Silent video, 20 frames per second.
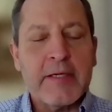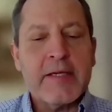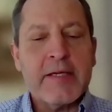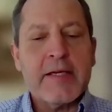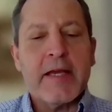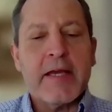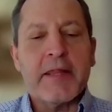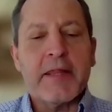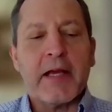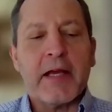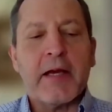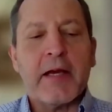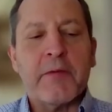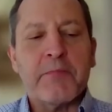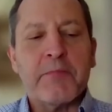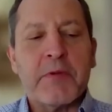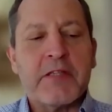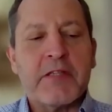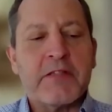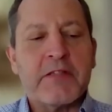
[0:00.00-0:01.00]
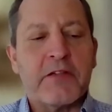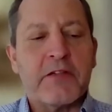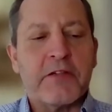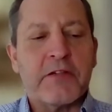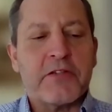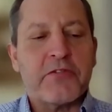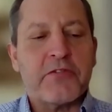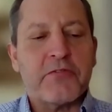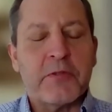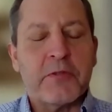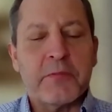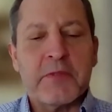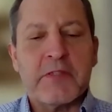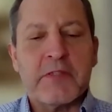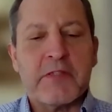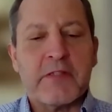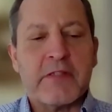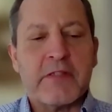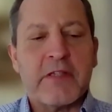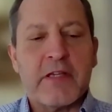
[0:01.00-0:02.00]
And the companies that are extremely
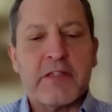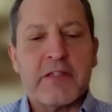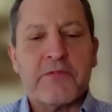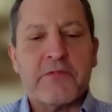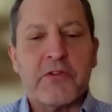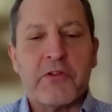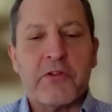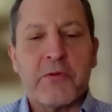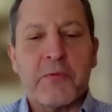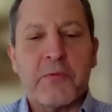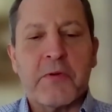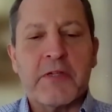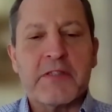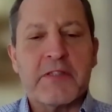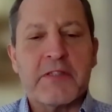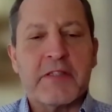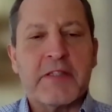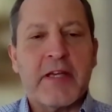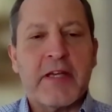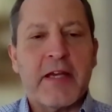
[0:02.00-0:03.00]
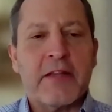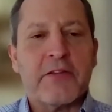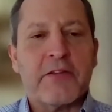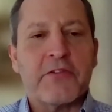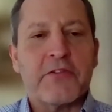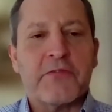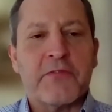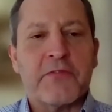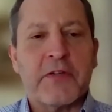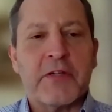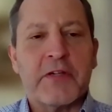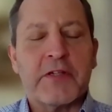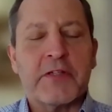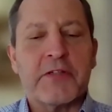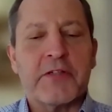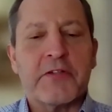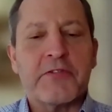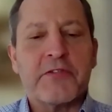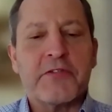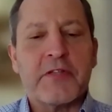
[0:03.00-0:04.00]
successful are the ones that take those
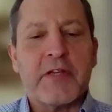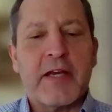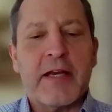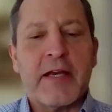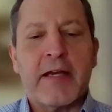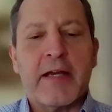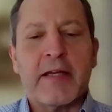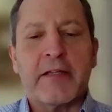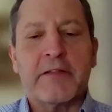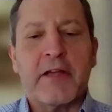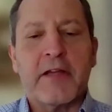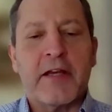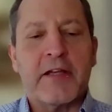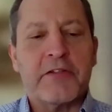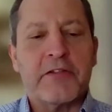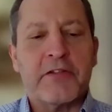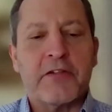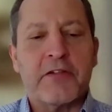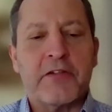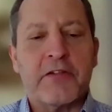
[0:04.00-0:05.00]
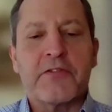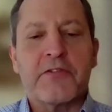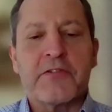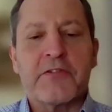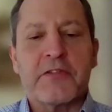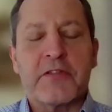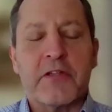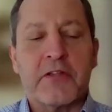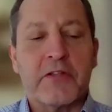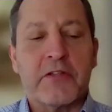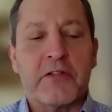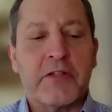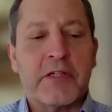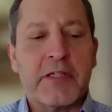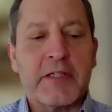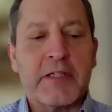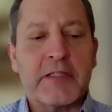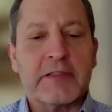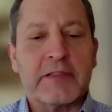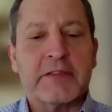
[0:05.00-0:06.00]
failures and turn those into
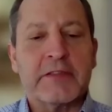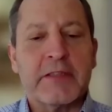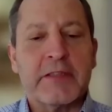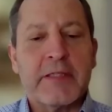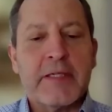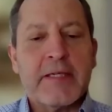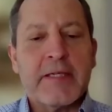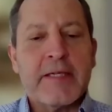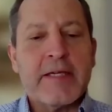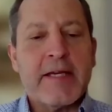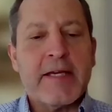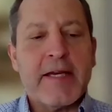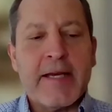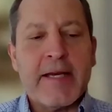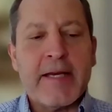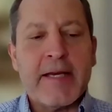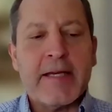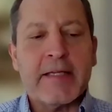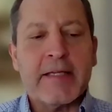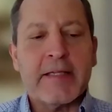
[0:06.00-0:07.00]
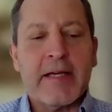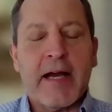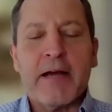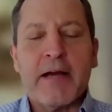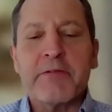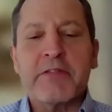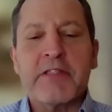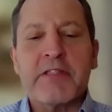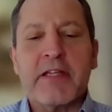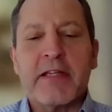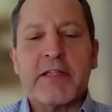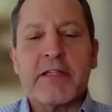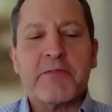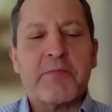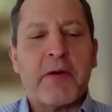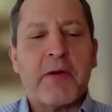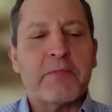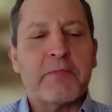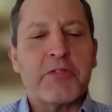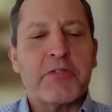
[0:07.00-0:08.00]
learnings. And I would say that's
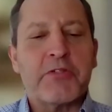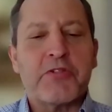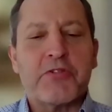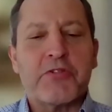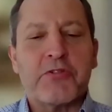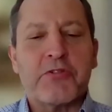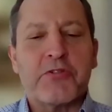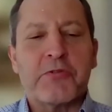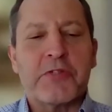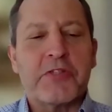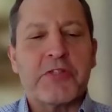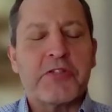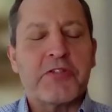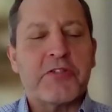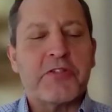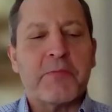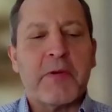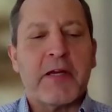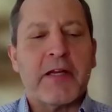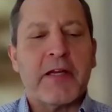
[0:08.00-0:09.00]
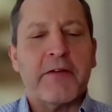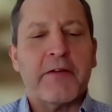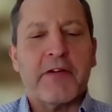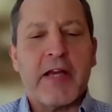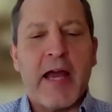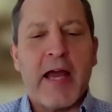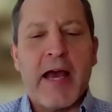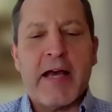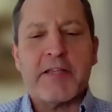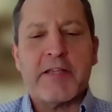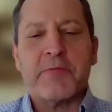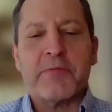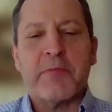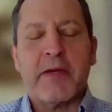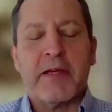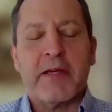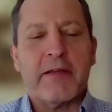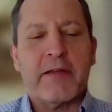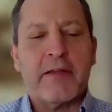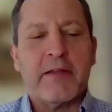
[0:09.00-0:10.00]
probably true in just about every
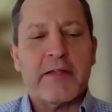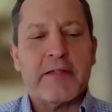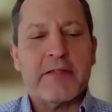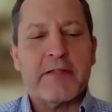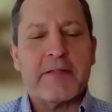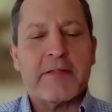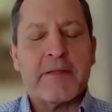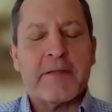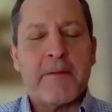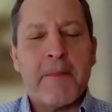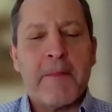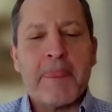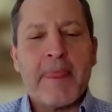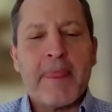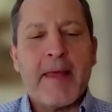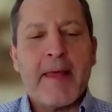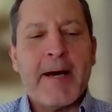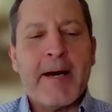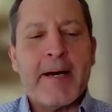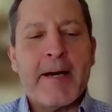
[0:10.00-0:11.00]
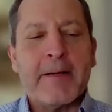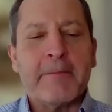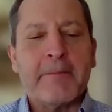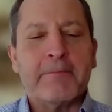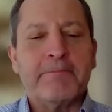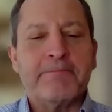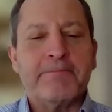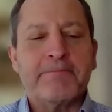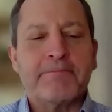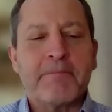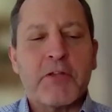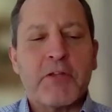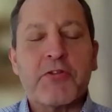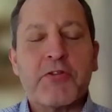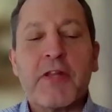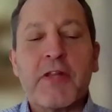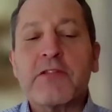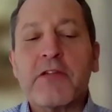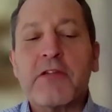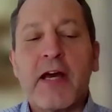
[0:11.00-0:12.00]
aspect of this. So
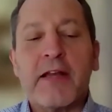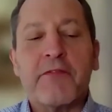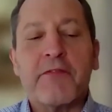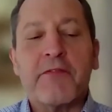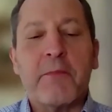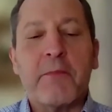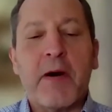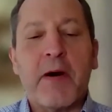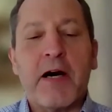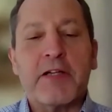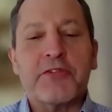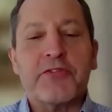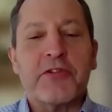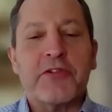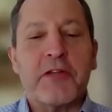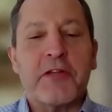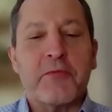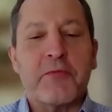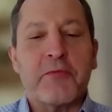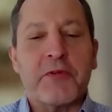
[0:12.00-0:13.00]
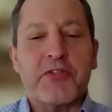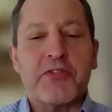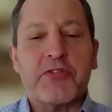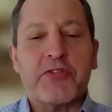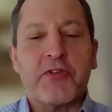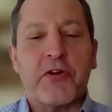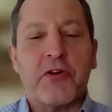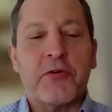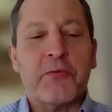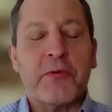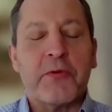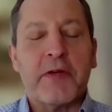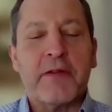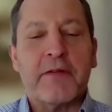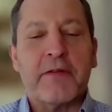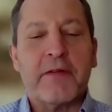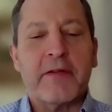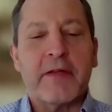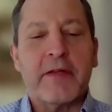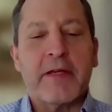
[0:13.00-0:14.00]
that's kind of a mantra that we start
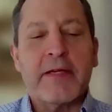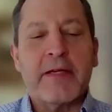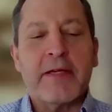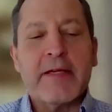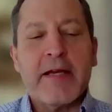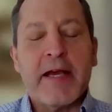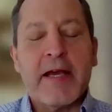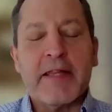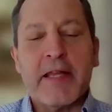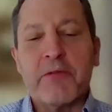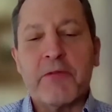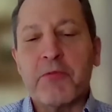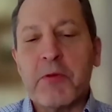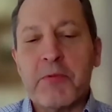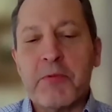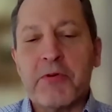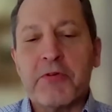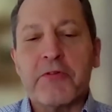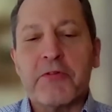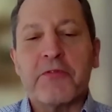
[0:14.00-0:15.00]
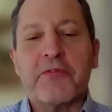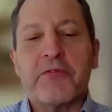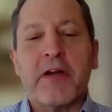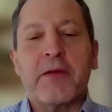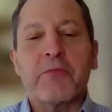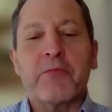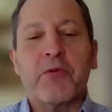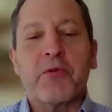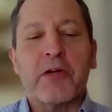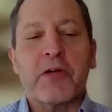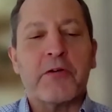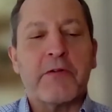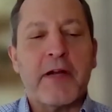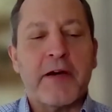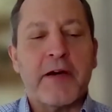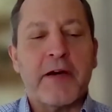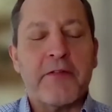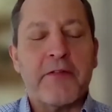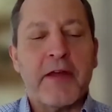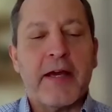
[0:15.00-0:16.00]
with. And then we build a framework
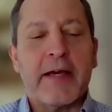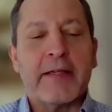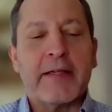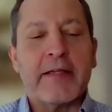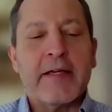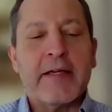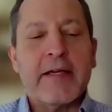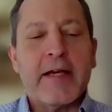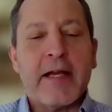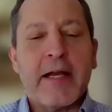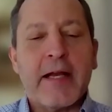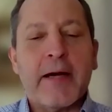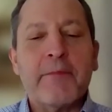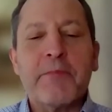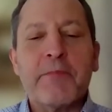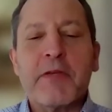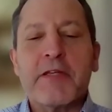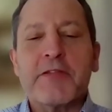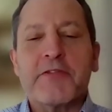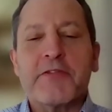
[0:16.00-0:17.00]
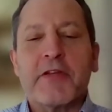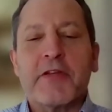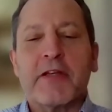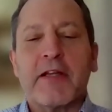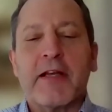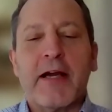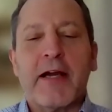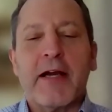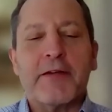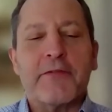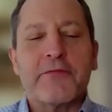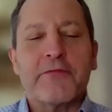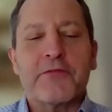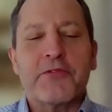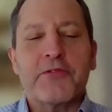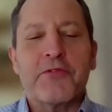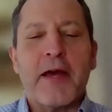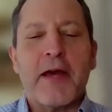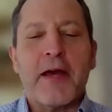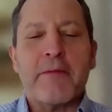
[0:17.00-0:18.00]
around that. Companies that kind of
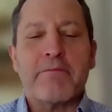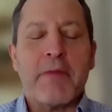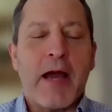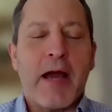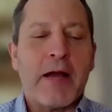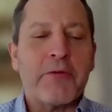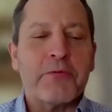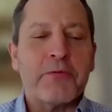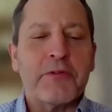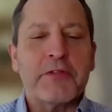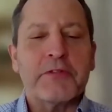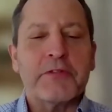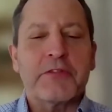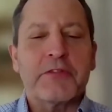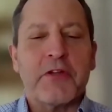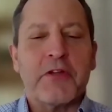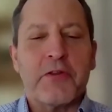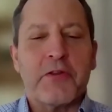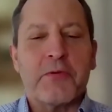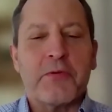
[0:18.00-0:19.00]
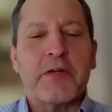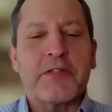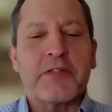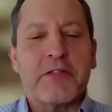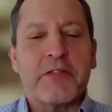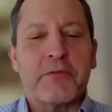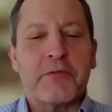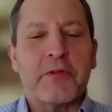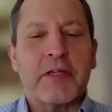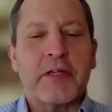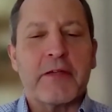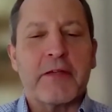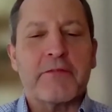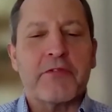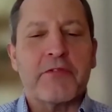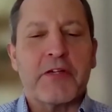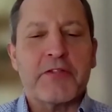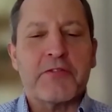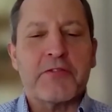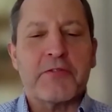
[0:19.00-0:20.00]
do that backwards are the ones that really get
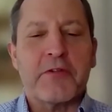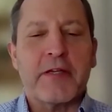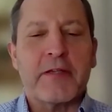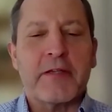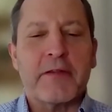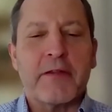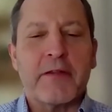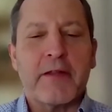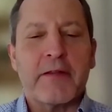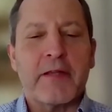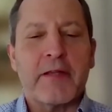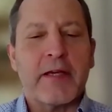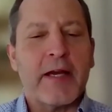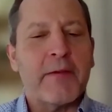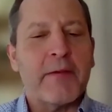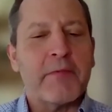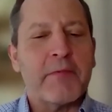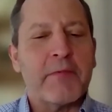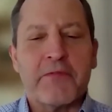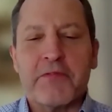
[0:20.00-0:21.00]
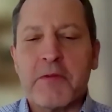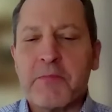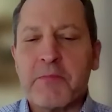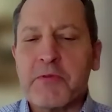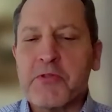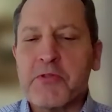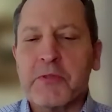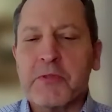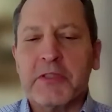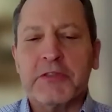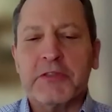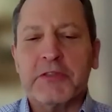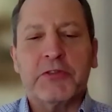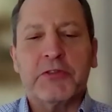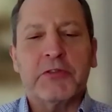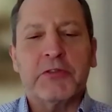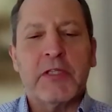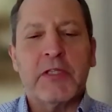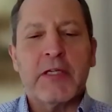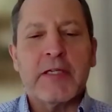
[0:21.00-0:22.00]
frustrated. They think, I'm going to flip a switch.
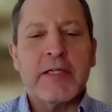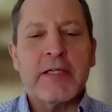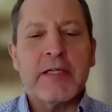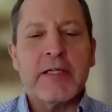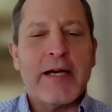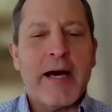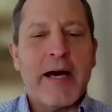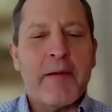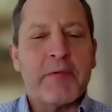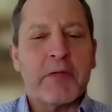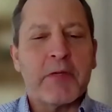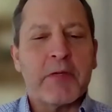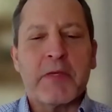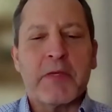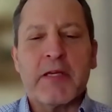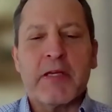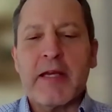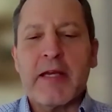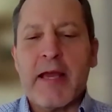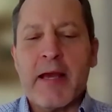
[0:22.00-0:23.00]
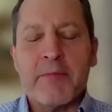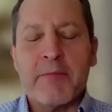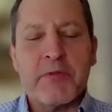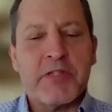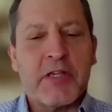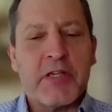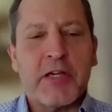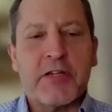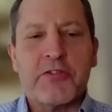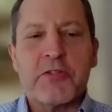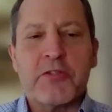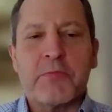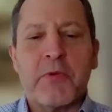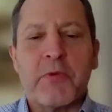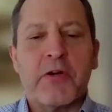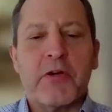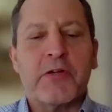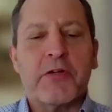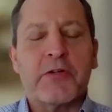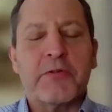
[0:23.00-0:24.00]
I'm going to be Amazon
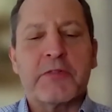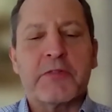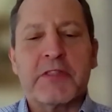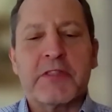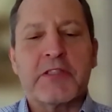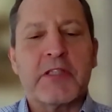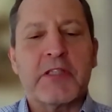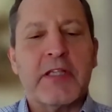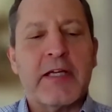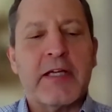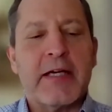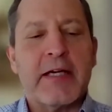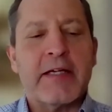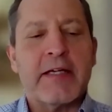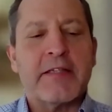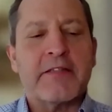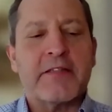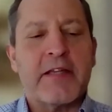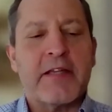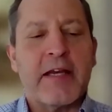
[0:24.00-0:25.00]
tomorrow and digitalized.